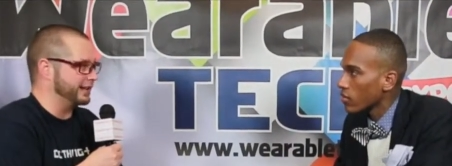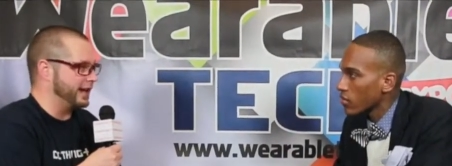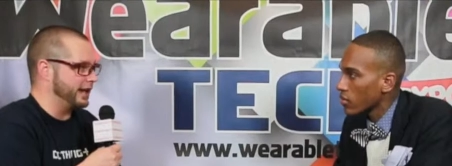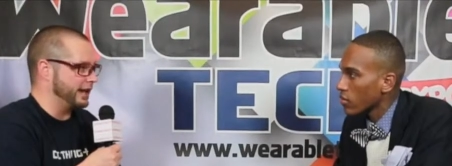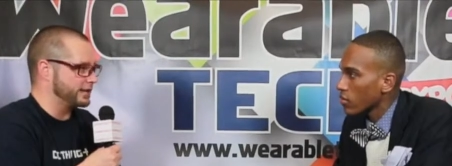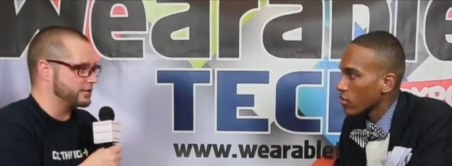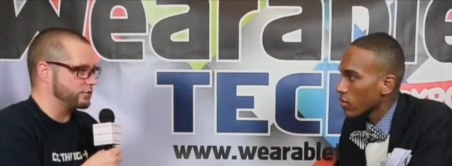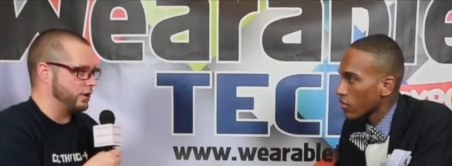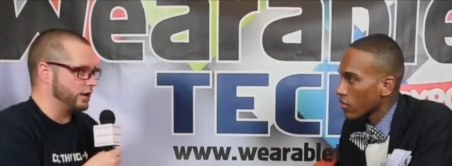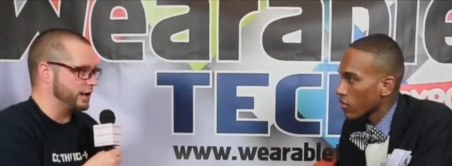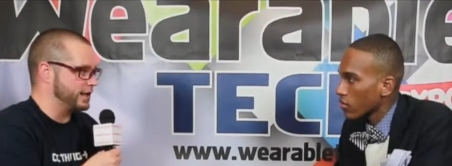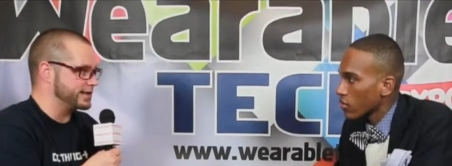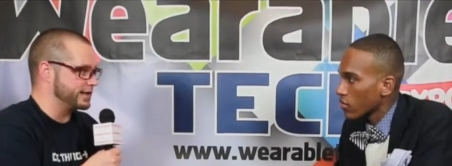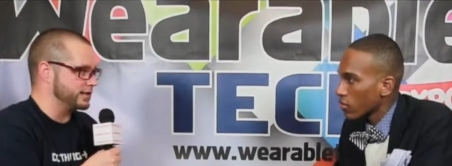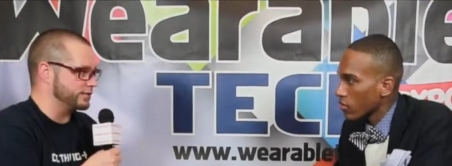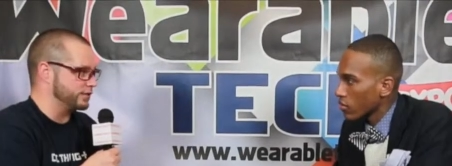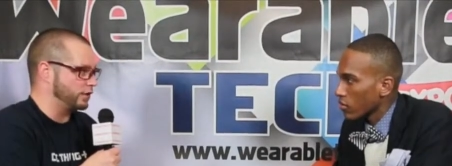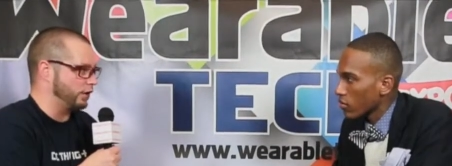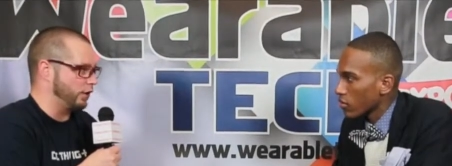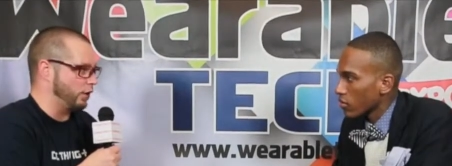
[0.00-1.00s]
Speaker 1: electronics
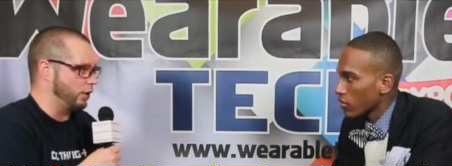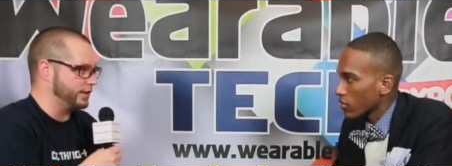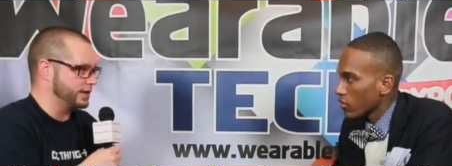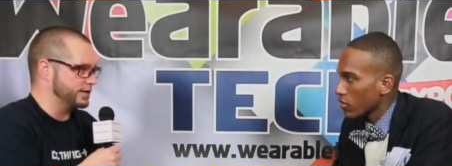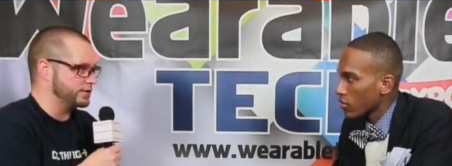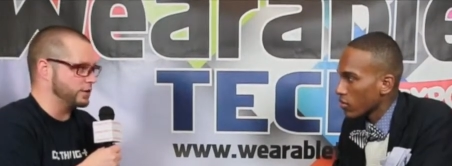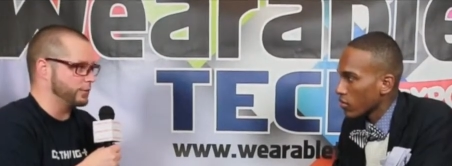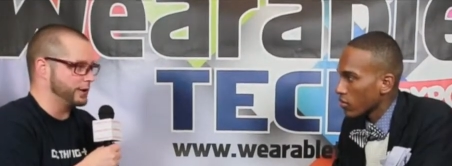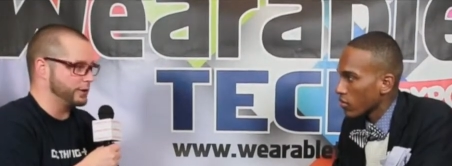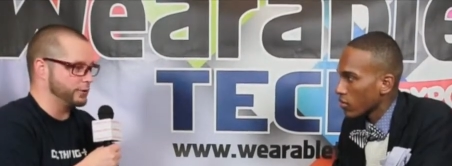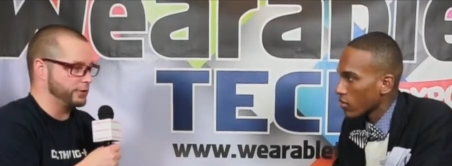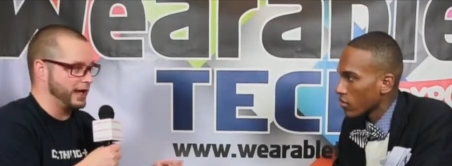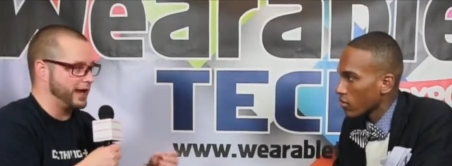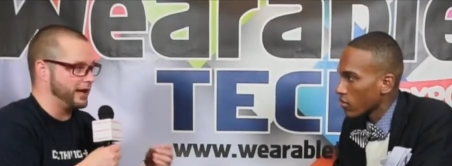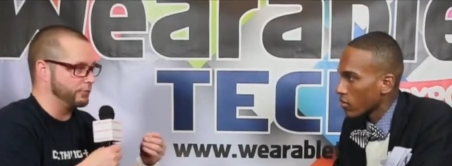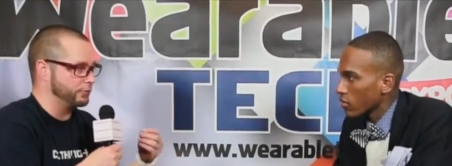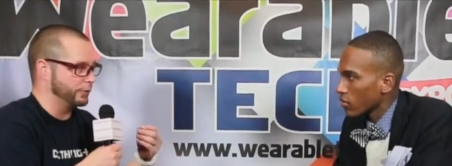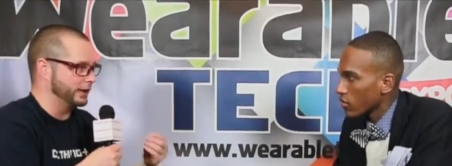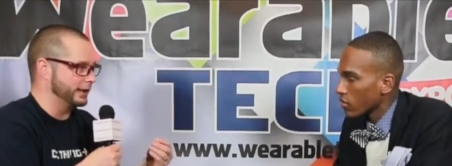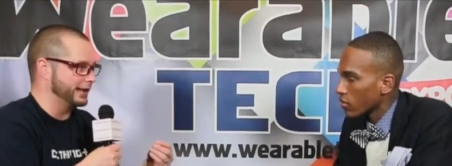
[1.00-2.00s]
into clothing so we could
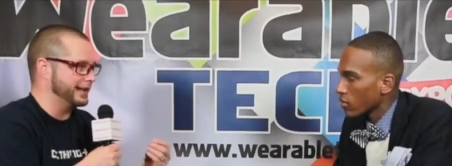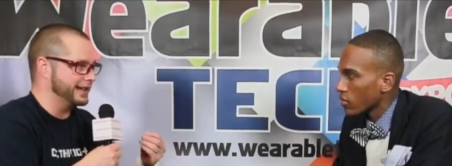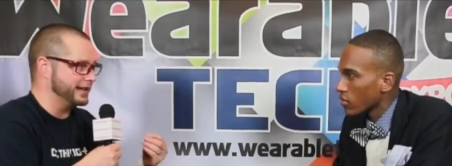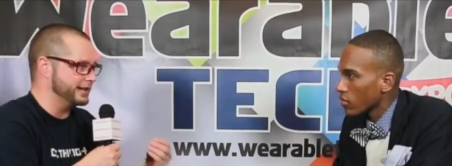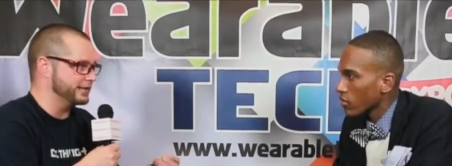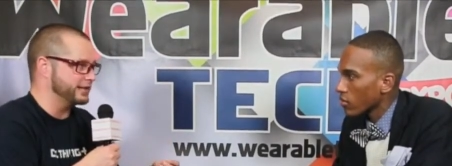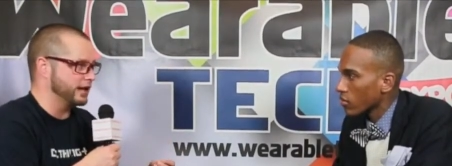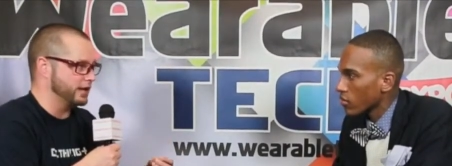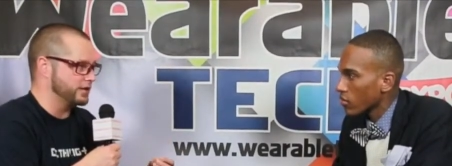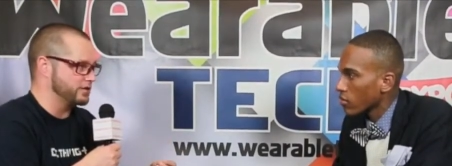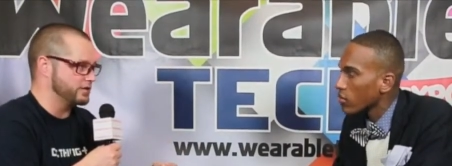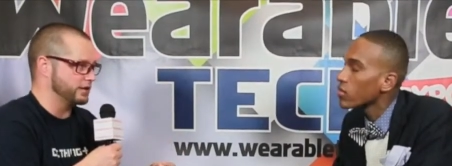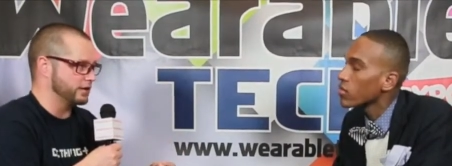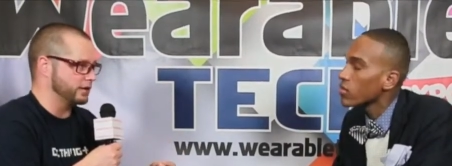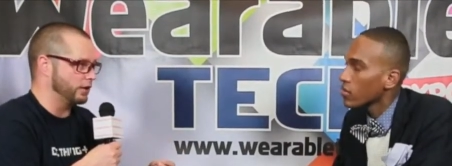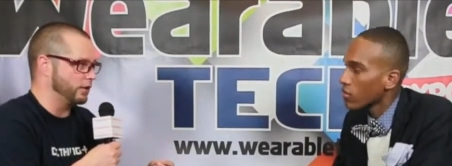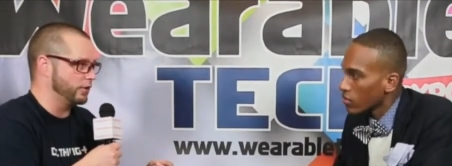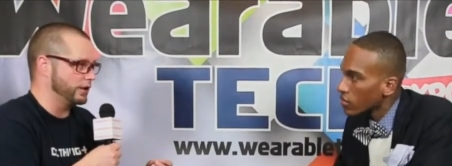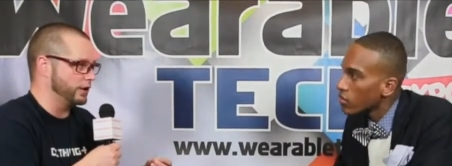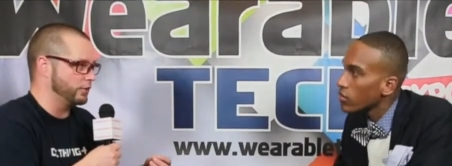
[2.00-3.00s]
have really intelligent
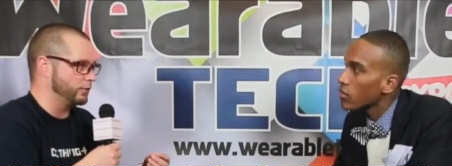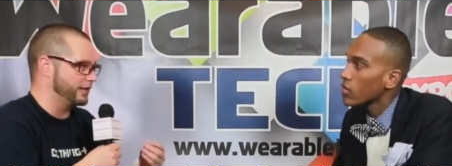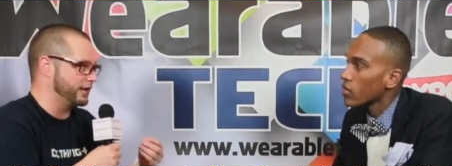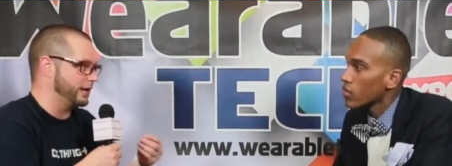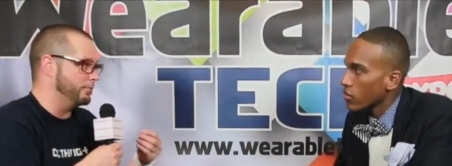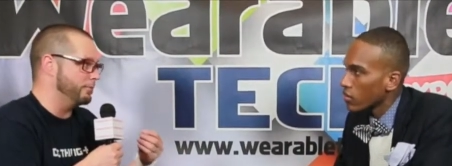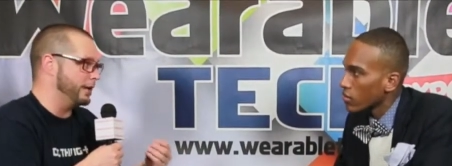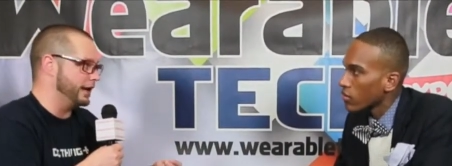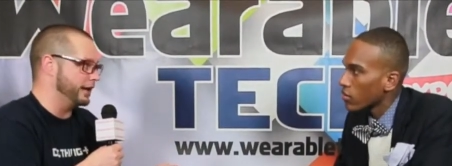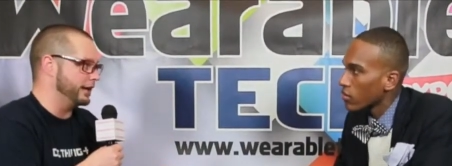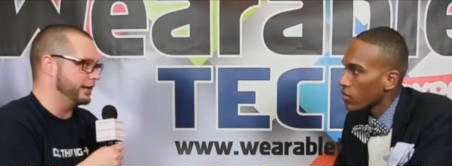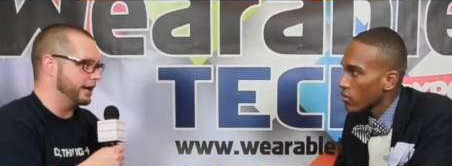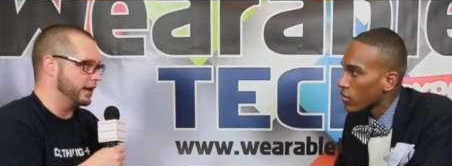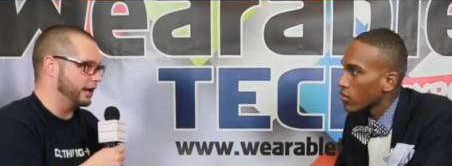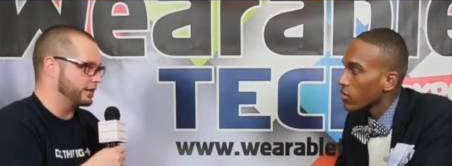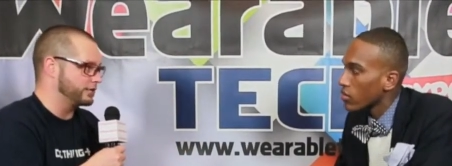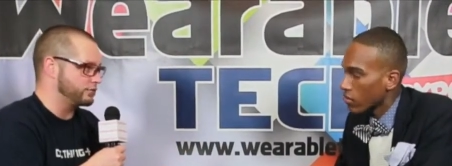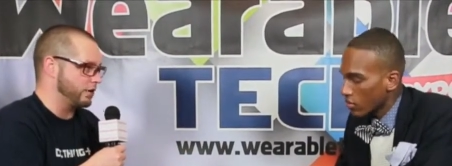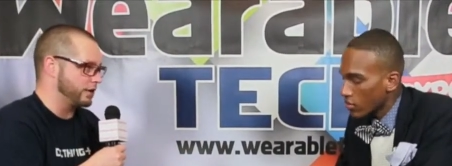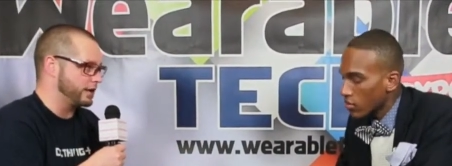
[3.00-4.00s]
clothing with embedded
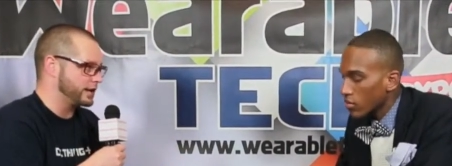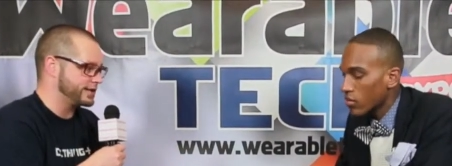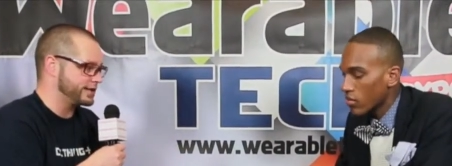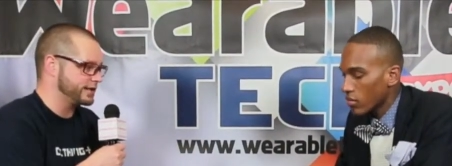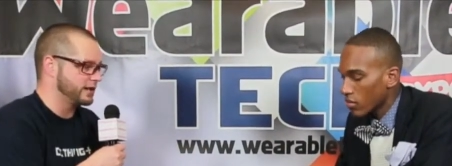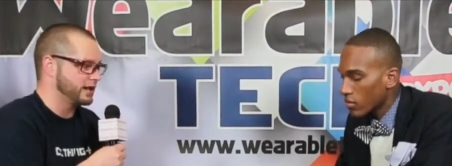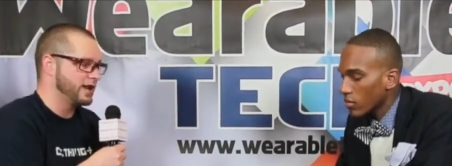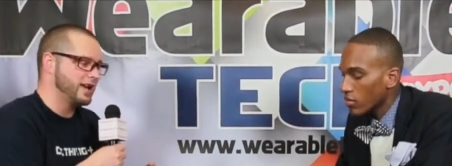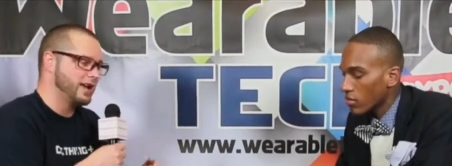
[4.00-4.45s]
electronics.